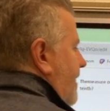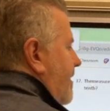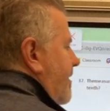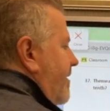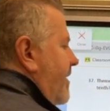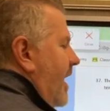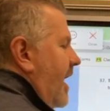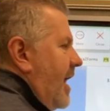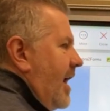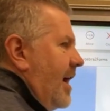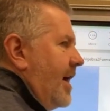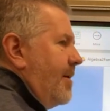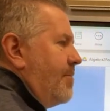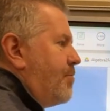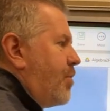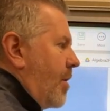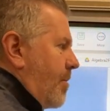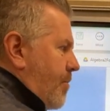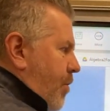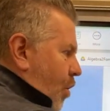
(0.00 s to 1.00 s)
the
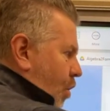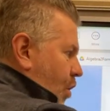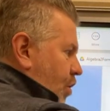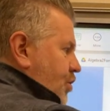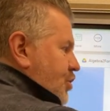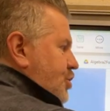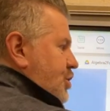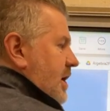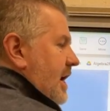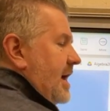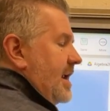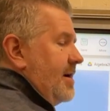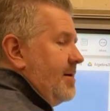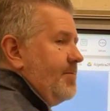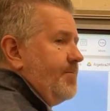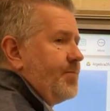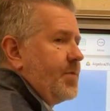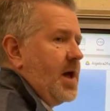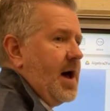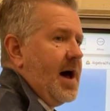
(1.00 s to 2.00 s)
proportion,
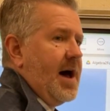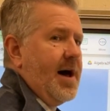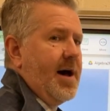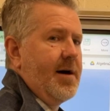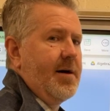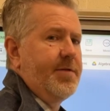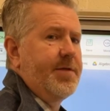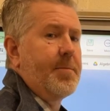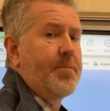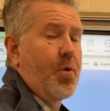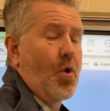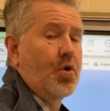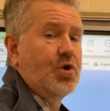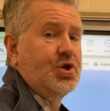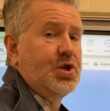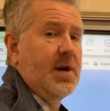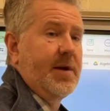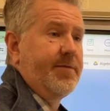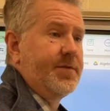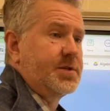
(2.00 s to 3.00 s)
the
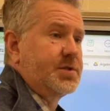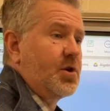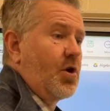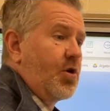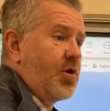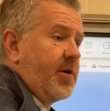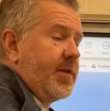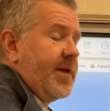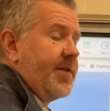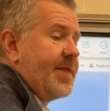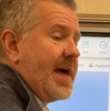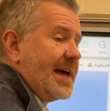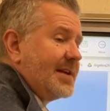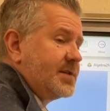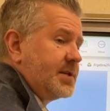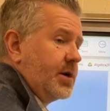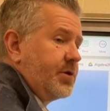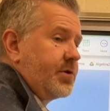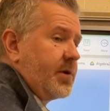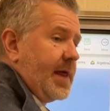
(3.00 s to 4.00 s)
portion of the circle that
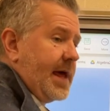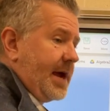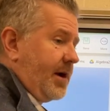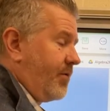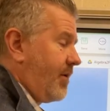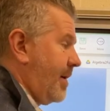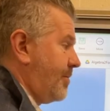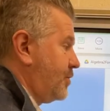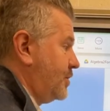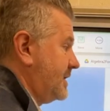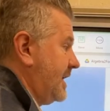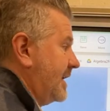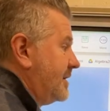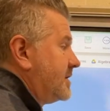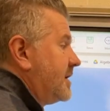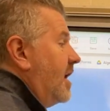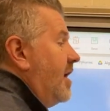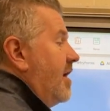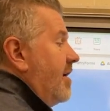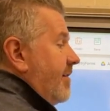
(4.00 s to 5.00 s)
central angle represents,
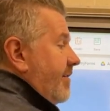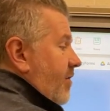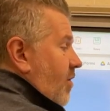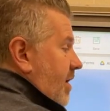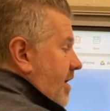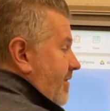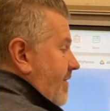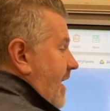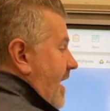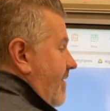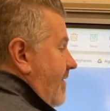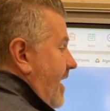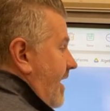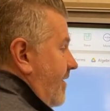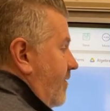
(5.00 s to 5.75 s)
45 out of